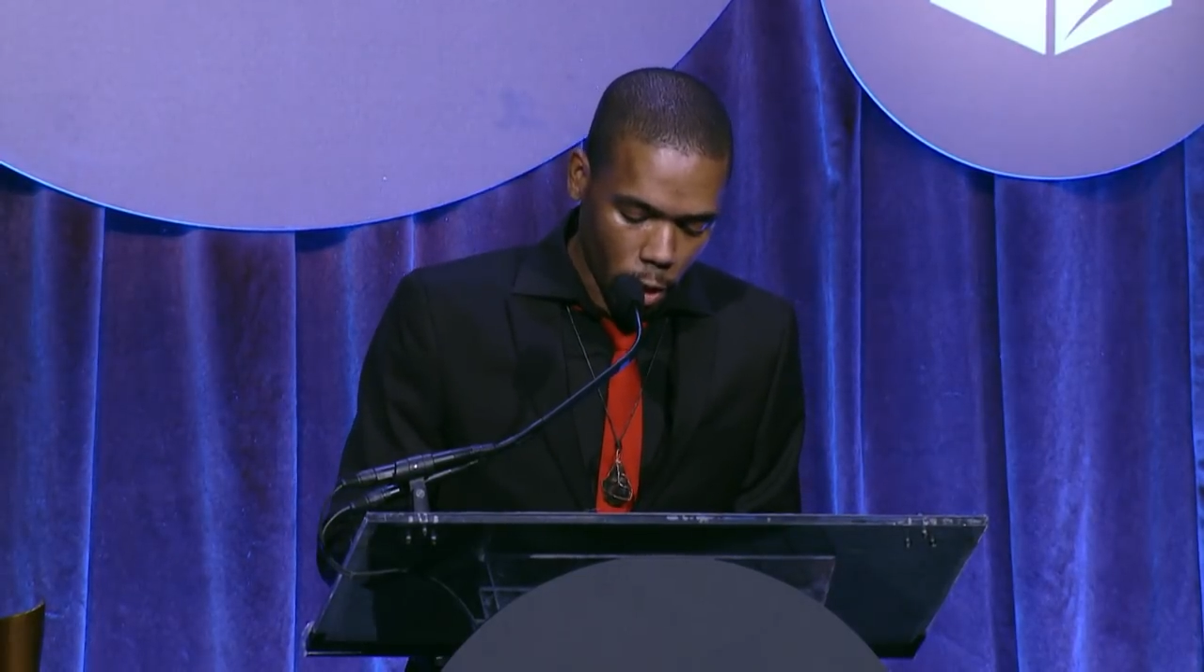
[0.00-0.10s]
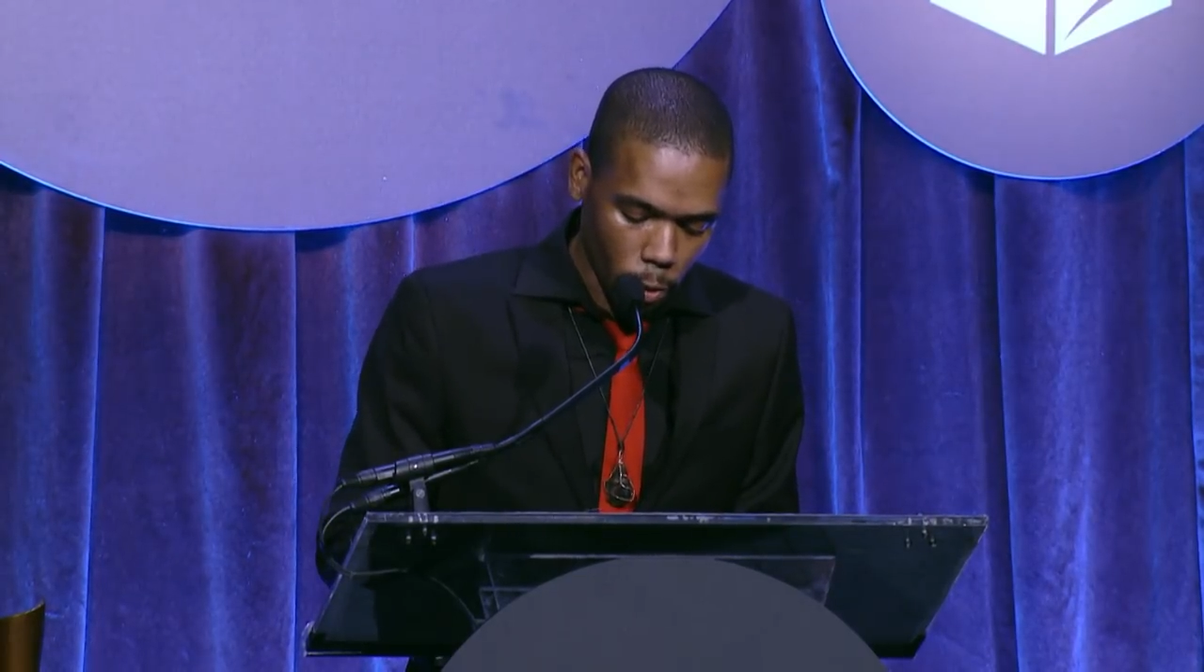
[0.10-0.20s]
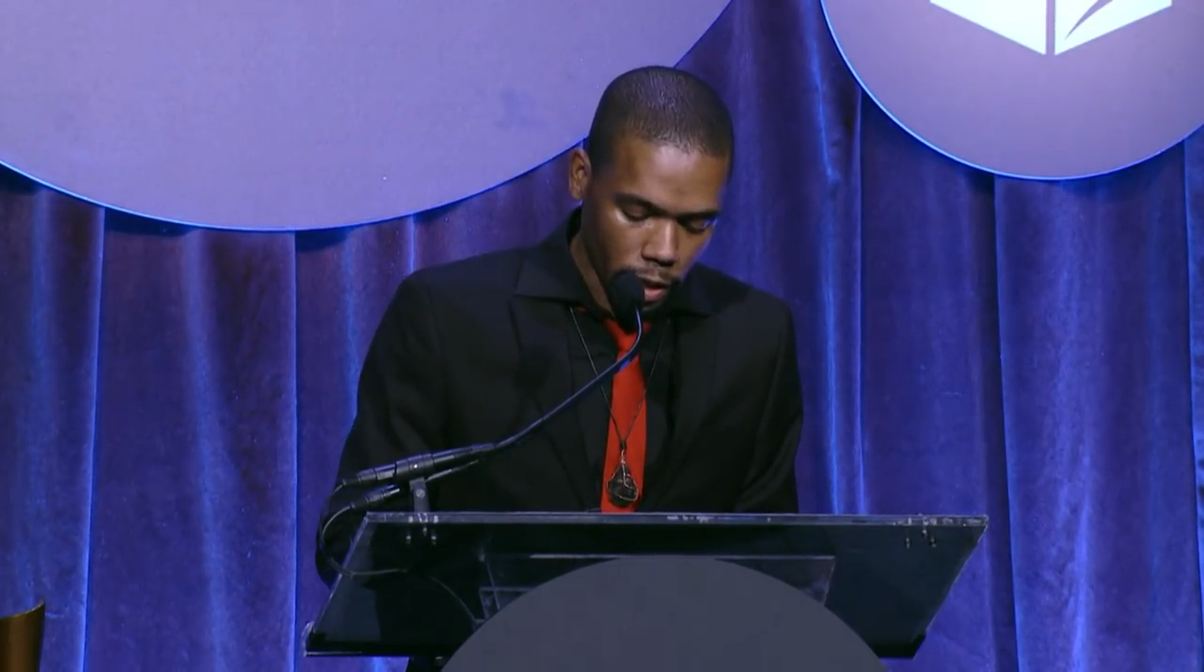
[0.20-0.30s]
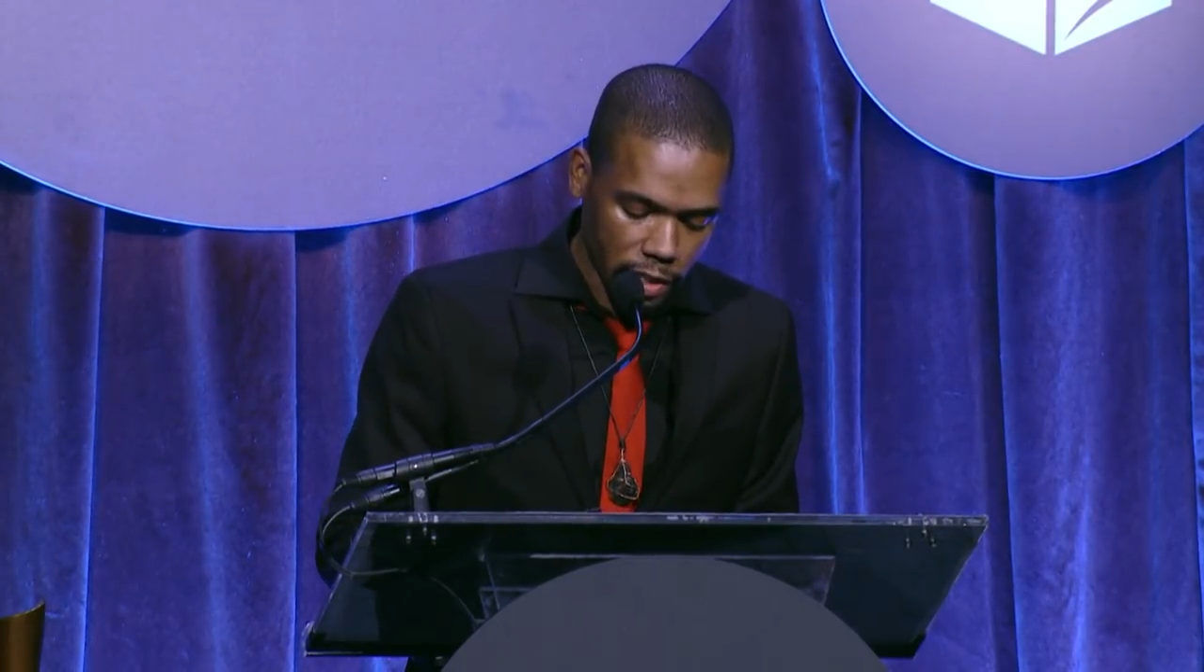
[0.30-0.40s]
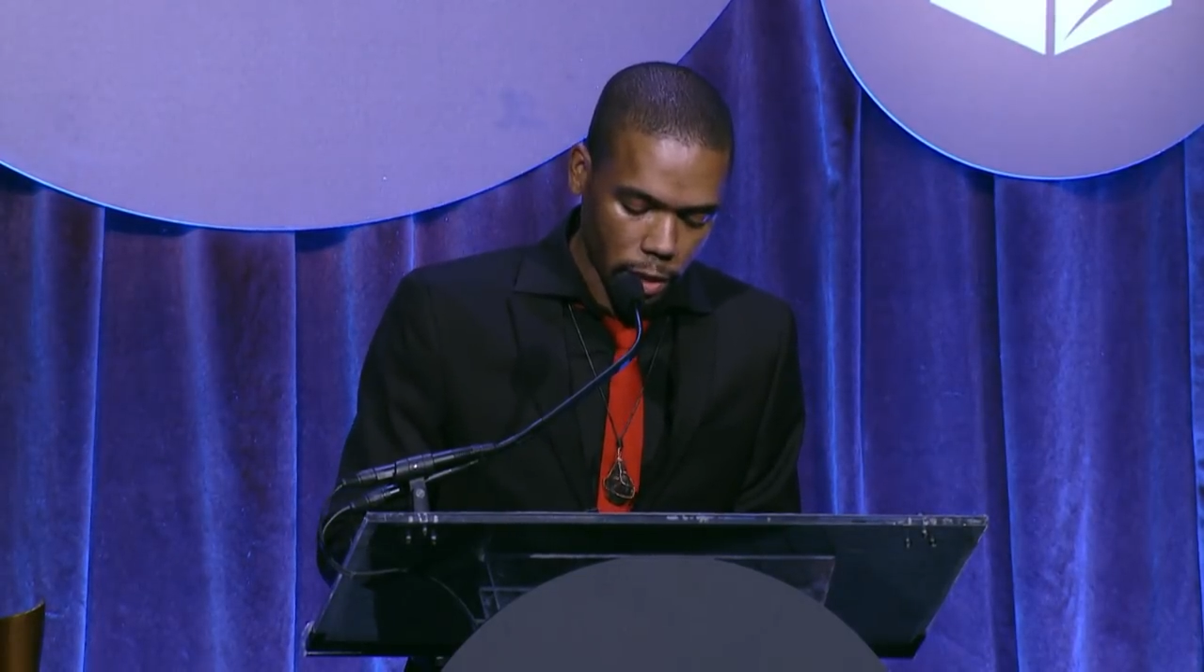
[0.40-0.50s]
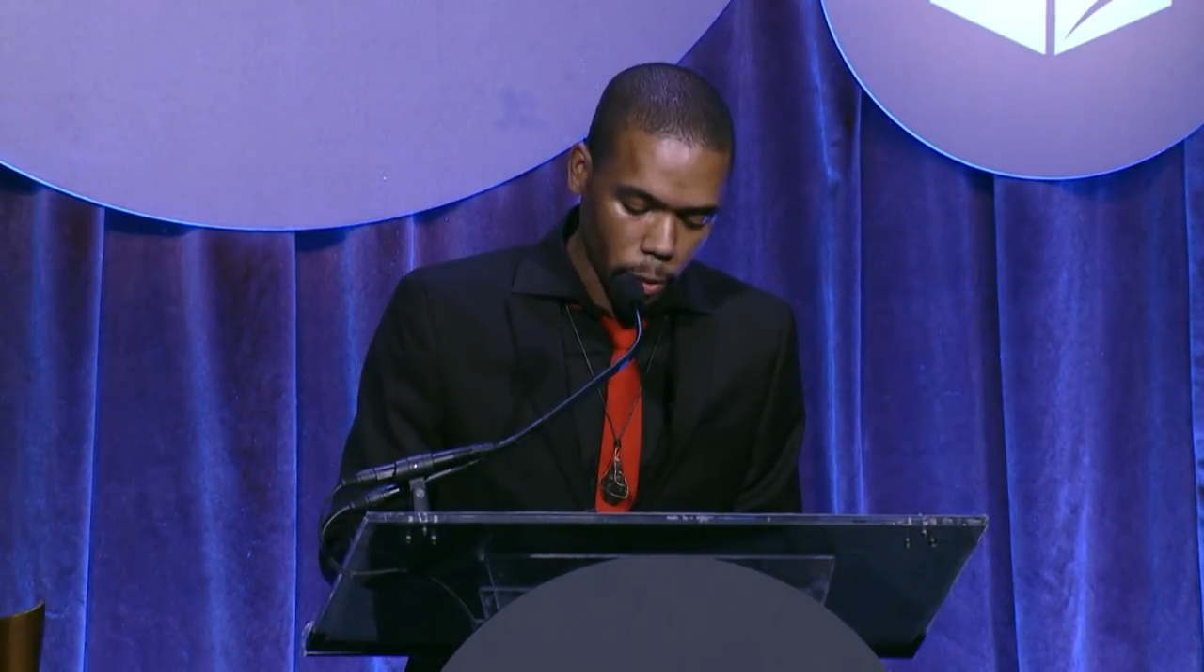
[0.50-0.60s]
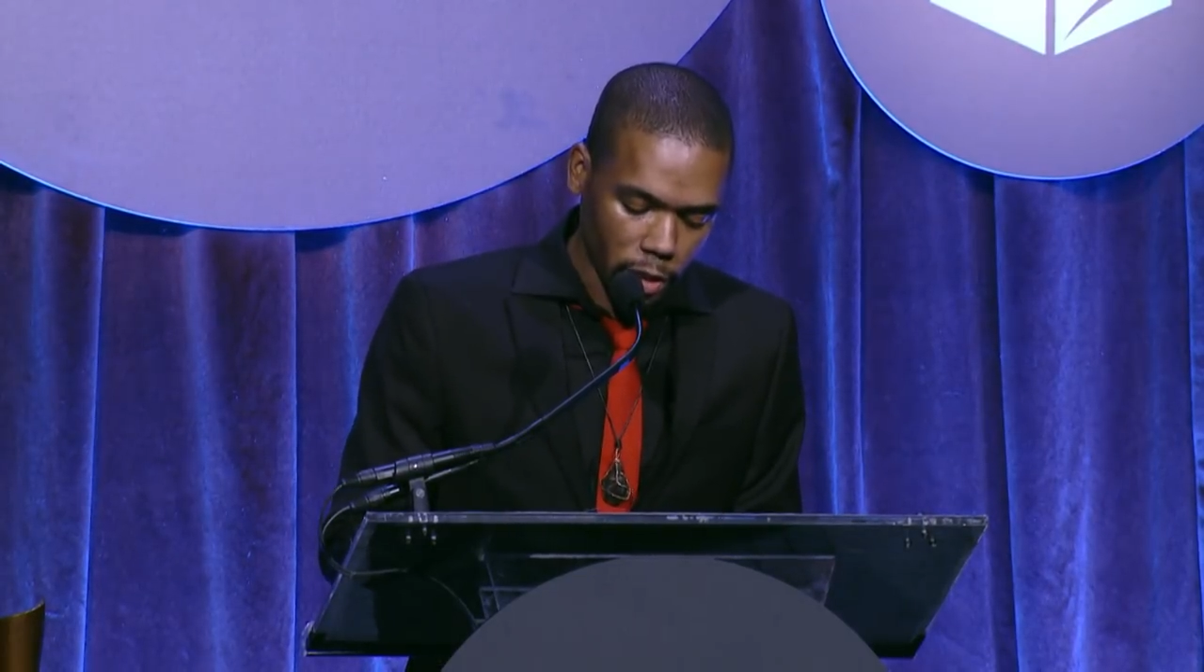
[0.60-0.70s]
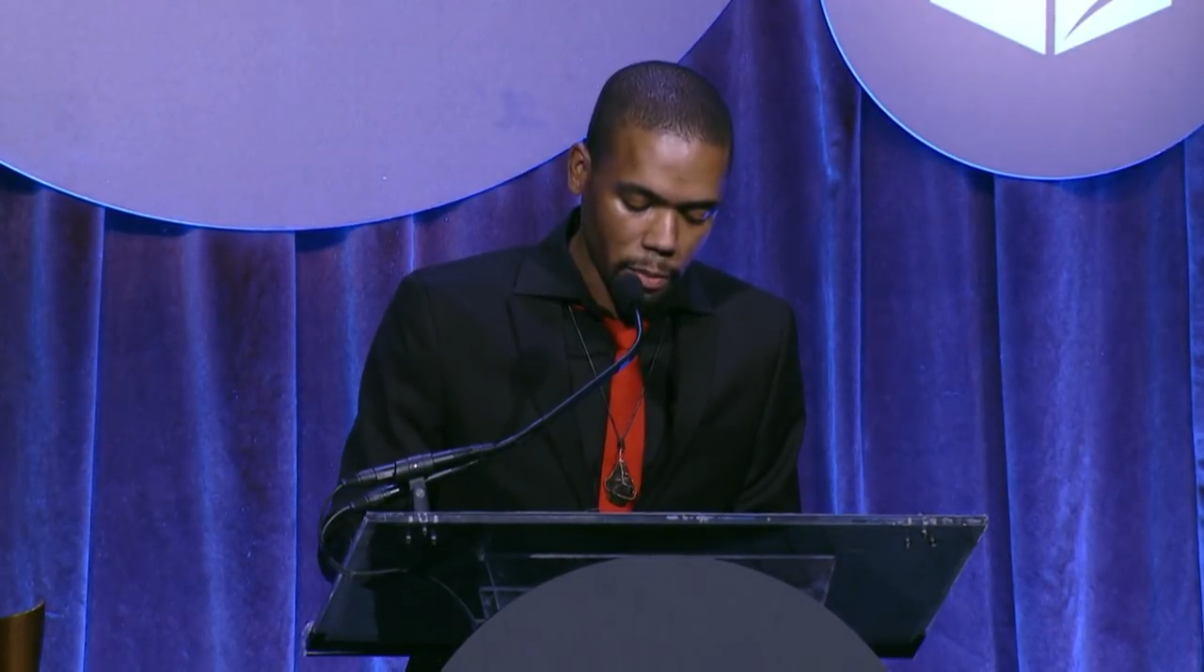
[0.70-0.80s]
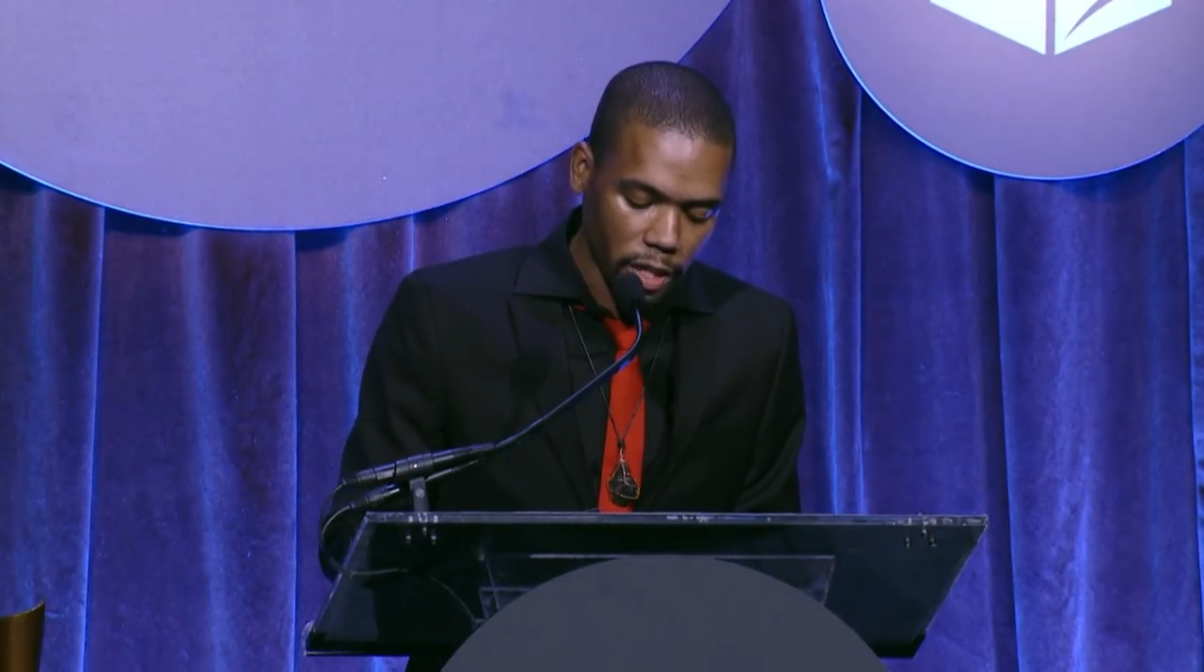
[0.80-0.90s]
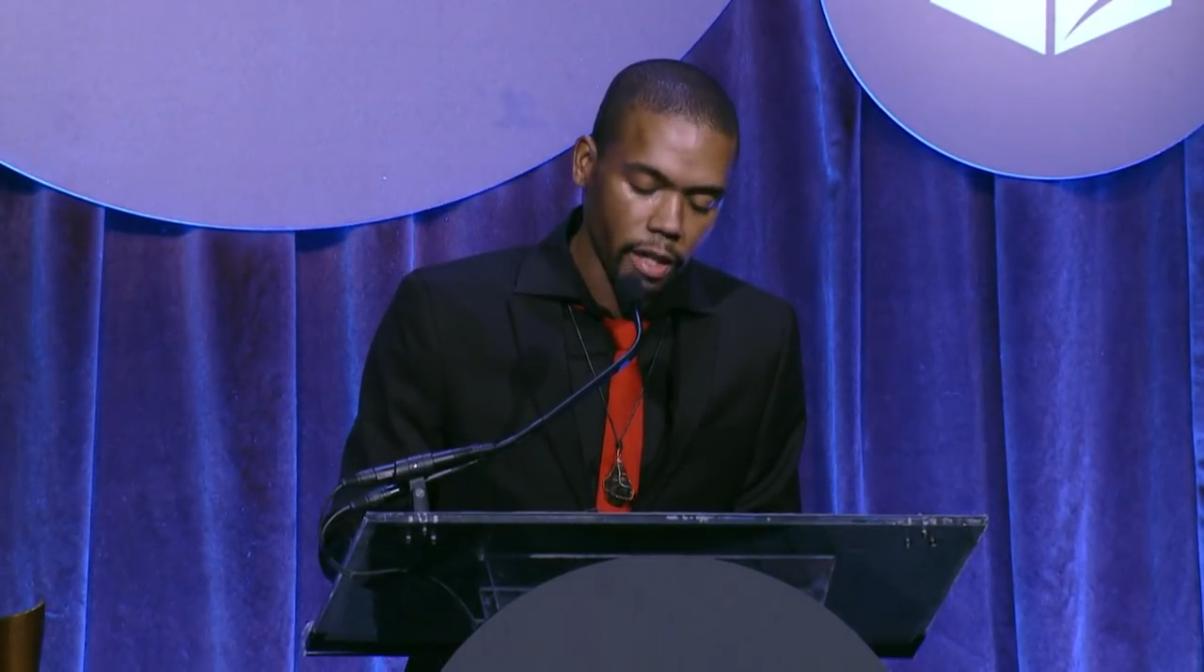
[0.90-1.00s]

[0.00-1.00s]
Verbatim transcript: always only